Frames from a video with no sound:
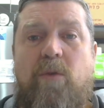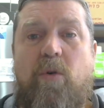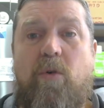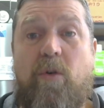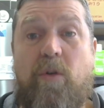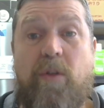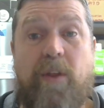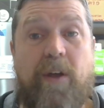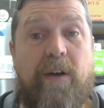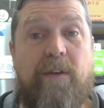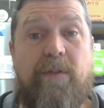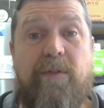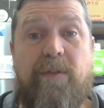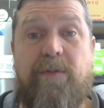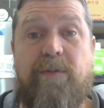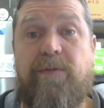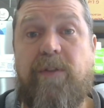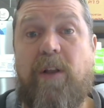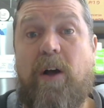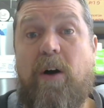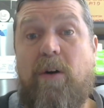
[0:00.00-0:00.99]
or the
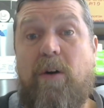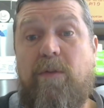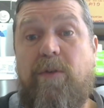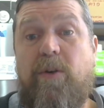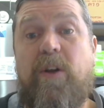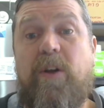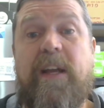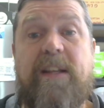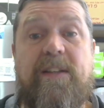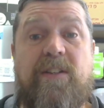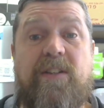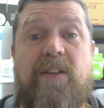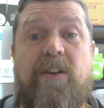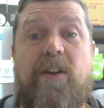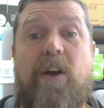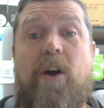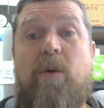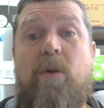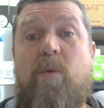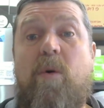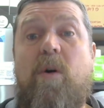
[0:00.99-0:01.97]
flow of who gets to
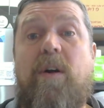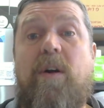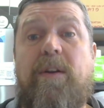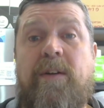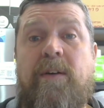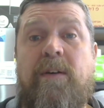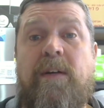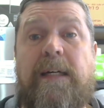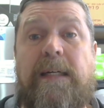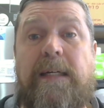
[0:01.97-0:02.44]
know what.